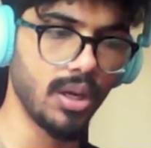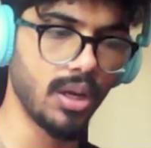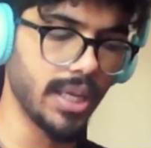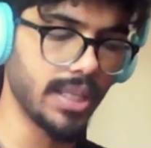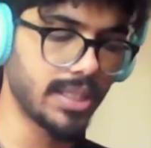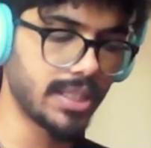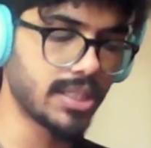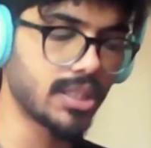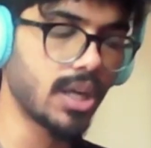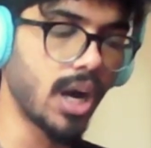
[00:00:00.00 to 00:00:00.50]

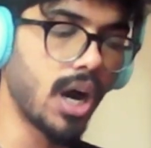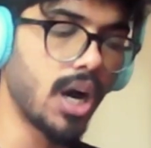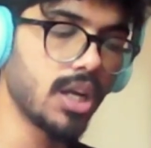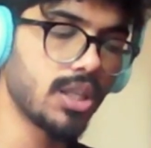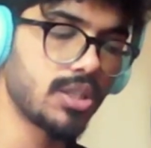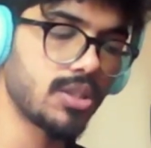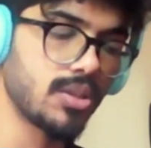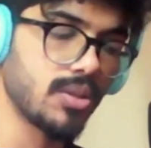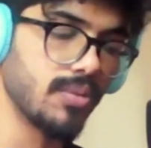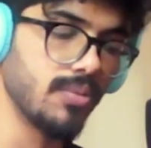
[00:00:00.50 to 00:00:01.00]
It
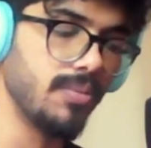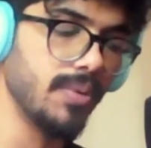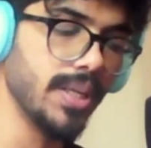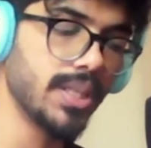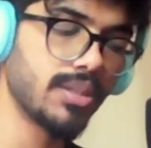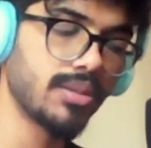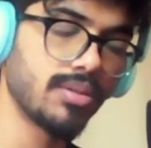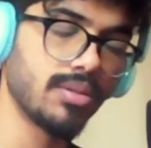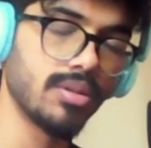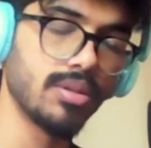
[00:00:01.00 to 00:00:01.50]
starts
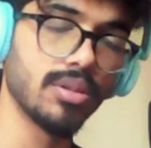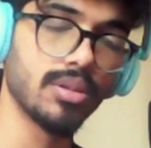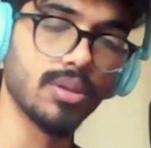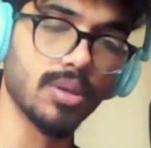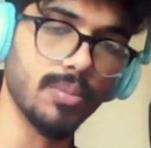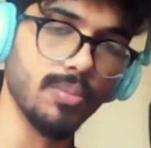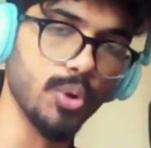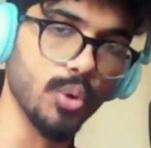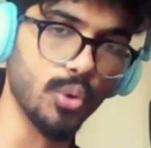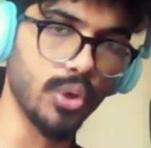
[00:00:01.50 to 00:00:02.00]
with
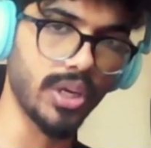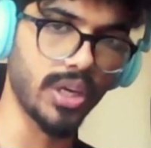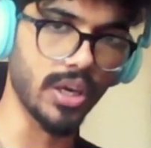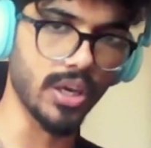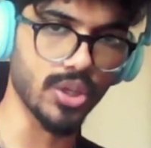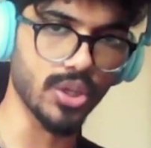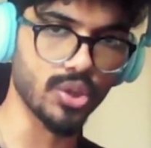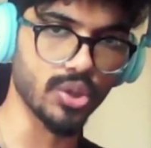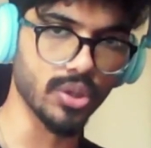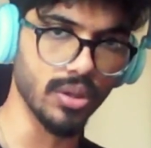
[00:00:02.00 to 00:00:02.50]

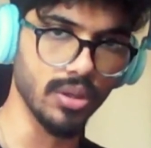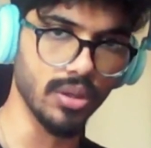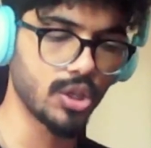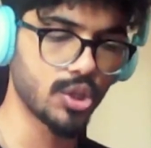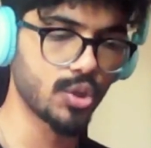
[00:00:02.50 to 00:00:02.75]
communication.